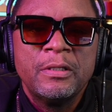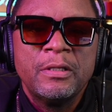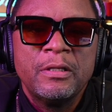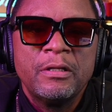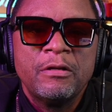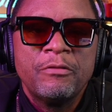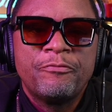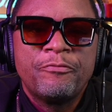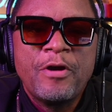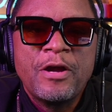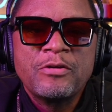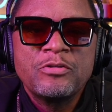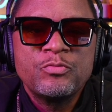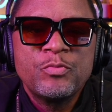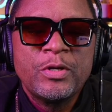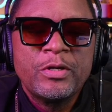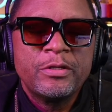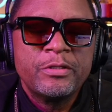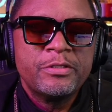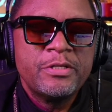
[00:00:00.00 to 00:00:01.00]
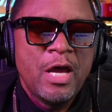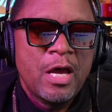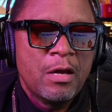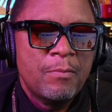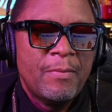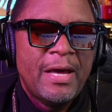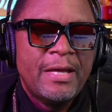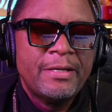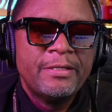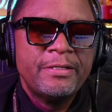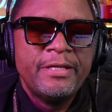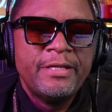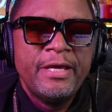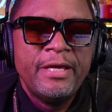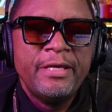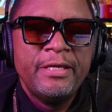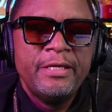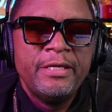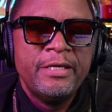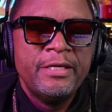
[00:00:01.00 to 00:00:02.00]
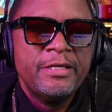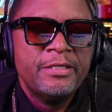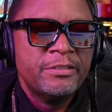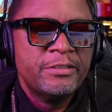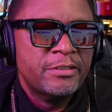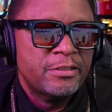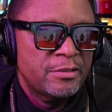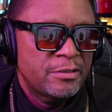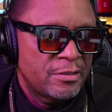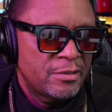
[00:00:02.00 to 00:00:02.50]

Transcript: The fragrance we're going to talk about today is